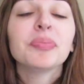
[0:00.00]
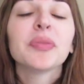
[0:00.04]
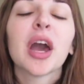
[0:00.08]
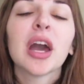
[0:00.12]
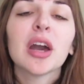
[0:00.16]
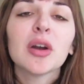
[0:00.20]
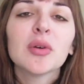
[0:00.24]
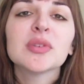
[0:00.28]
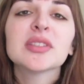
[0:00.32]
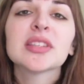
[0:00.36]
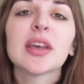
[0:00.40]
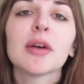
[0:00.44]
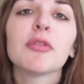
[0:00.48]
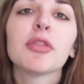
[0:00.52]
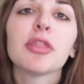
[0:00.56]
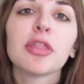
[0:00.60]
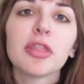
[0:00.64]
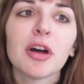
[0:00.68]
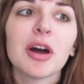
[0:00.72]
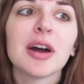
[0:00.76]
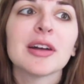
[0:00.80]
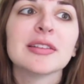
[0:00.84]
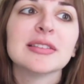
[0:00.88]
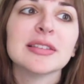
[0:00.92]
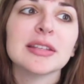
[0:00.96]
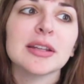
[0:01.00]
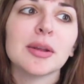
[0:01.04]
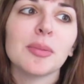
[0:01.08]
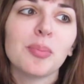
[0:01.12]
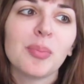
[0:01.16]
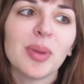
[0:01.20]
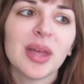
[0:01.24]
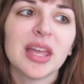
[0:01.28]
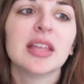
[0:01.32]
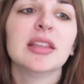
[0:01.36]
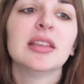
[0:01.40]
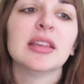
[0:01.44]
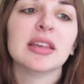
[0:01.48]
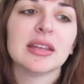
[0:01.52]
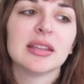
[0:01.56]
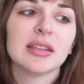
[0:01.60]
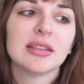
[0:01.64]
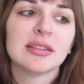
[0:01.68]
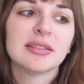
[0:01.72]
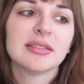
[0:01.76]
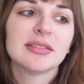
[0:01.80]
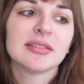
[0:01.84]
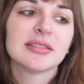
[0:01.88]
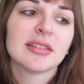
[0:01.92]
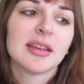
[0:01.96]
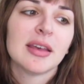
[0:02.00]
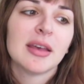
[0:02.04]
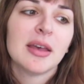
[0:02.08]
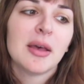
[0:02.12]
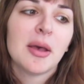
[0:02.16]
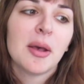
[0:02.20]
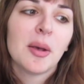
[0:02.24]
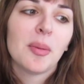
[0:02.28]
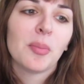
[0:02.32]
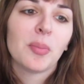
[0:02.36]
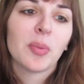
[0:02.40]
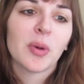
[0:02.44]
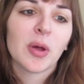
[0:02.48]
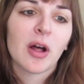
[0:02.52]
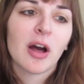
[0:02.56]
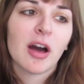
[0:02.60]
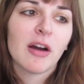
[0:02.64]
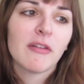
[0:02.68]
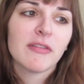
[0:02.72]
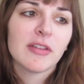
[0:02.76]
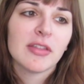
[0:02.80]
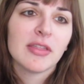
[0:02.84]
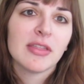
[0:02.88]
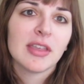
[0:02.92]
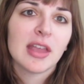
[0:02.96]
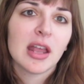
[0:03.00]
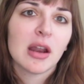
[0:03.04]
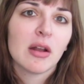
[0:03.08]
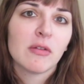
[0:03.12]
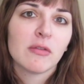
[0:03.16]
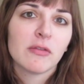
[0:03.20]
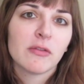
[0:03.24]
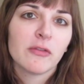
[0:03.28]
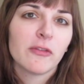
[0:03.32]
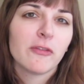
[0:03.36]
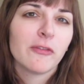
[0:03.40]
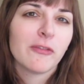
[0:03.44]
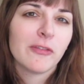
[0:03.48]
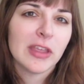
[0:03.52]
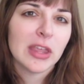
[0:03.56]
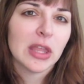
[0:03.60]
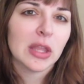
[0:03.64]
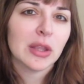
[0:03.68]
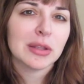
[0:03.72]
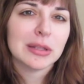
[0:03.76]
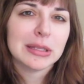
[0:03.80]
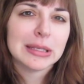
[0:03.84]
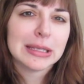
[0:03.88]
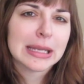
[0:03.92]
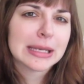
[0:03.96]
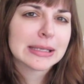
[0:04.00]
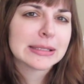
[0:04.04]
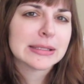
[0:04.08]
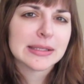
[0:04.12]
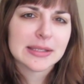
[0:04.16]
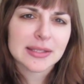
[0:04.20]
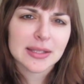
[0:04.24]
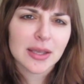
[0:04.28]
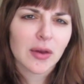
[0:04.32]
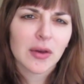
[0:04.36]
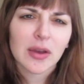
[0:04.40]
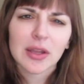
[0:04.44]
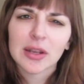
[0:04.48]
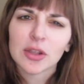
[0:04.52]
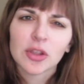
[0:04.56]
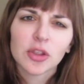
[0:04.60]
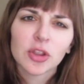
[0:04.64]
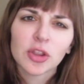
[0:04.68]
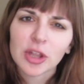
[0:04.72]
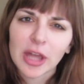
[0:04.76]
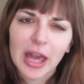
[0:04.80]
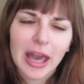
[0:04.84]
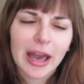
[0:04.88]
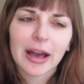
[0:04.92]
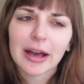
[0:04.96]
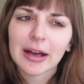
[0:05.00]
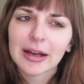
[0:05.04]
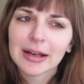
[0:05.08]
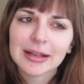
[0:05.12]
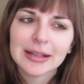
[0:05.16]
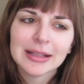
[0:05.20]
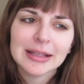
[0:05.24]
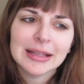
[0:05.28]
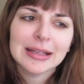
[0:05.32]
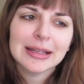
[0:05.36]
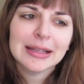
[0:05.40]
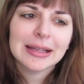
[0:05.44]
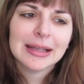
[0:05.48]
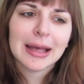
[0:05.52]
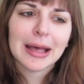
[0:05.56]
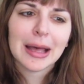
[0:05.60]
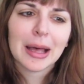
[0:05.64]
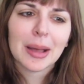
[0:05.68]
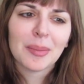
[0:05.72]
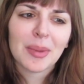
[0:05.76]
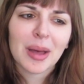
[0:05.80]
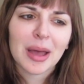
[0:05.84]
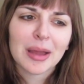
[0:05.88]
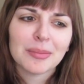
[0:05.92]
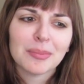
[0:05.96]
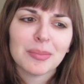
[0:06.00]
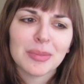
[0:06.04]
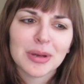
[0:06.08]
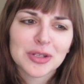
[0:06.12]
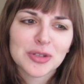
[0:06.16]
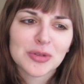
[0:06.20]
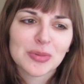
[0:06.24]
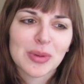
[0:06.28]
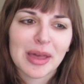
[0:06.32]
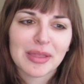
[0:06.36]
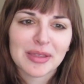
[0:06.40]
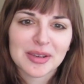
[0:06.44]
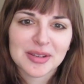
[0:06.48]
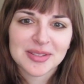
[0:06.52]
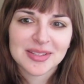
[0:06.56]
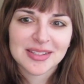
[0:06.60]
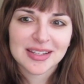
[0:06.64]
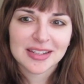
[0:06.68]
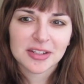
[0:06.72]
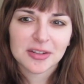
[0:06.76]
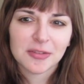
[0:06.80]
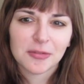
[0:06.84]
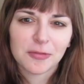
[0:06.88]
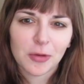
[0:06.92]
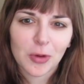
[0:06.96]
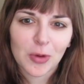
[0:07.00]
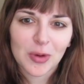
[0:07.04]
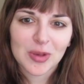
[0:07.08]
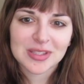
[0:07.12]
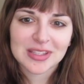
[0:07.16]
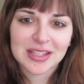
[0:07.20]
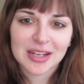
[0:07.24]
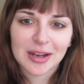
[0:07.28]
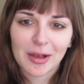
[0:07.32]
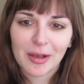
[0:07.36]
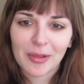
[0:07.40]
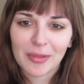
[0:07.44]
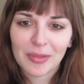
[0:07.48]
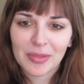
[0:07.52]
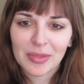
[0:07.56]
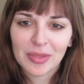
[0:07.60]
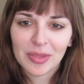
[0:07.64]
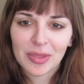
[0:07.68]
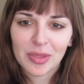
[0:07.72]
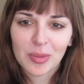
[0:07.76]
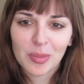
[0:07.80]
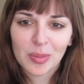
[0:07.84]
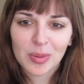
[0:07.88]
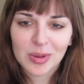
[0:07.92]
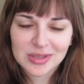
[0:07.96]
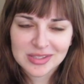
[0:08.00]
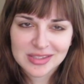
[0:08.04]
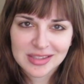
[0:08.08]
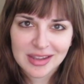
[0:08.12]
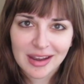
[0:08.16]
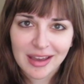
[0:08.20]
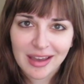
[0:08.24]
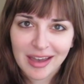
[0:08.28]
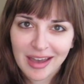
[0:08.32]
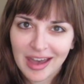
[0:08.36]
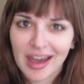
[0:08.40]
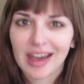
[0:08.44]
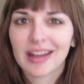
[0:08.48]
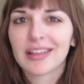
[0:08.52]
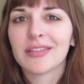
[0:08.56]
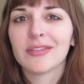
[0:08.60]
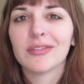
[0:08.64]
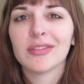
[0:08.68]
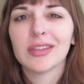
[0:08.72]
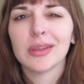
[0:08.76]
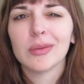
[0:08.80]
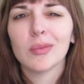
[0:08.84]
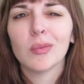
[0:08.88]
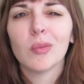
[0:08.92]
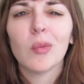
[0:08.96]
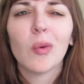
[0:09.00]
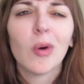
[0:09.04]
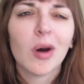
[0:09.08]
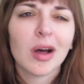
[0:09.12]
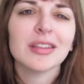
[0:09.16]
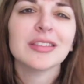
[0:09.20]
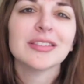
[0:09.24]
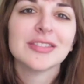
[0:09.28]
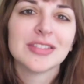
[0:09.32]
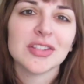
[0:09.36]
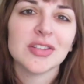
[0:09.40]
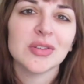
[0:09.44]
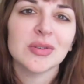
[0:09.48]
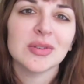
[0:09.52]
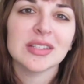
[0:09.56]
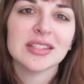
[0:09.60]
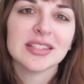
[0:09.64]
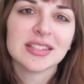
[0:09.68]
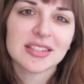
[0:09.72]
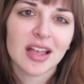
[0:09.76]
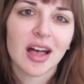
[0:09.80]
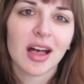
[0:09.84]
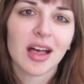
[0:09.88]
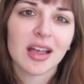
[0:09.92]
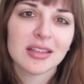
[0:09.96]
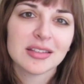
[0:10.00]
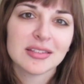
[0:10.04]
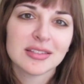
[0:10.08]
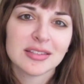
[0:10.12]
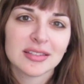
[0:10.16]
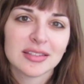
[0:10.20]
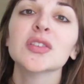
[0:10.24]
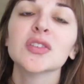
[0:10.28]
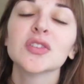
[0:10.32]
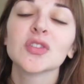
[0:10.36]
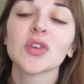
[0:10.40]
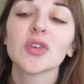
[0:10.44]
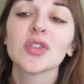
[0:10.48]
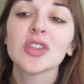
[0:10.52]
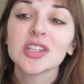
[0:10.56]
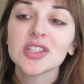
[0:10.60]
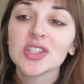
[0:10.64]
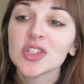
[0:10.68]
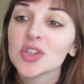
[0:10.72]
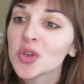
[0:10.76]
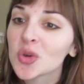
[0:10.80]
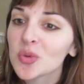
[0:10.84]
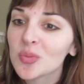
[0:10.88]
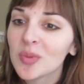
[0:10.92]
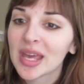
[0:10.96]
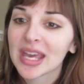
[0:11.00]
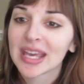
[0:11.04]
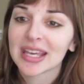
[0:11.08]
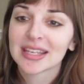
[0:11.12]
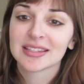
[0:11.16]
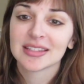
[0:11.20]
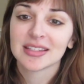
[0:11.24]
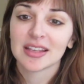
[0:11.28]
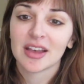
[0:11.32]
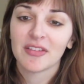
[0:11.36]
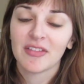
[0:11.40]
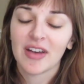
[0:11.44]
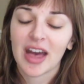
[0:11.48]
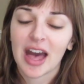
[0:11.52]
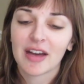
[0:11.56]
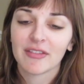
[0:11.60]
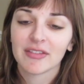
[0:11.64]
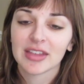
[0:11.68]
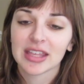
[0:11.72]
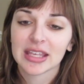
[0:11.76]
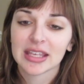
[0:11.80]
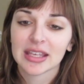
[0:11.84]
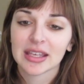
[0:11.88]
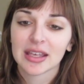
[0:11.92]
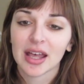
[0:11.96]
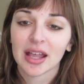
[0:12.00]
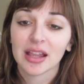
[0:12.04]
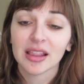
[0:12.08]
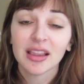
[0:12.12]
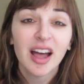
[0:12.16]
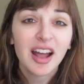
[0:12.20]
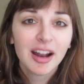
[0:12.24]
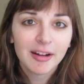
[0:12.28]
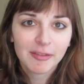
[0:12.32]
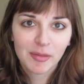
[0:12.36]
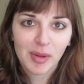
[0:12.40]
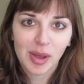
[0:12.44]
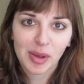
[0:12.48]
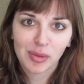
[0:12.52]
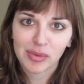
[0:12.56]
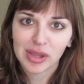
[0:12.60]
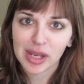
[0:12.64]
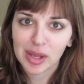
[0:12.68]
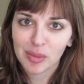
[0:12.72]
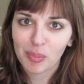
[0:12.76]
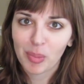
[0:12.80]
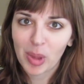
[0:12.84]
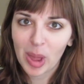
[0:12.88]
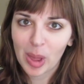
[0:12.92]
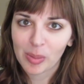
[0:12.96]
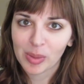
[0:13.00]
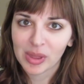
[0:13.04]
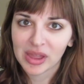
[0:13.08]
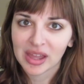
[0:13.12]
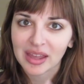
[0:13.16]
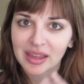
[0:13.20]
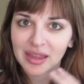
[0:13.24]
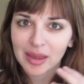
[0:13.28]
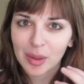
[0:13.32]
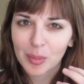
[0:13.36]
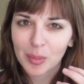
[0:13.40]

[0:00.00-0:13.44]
I always have thoughts and opinions, but often they don't feel necessary to share. Um, I'd much rather stick to focusing on the books that I actively want to discuss. So this new mix of having a lot of my reading public,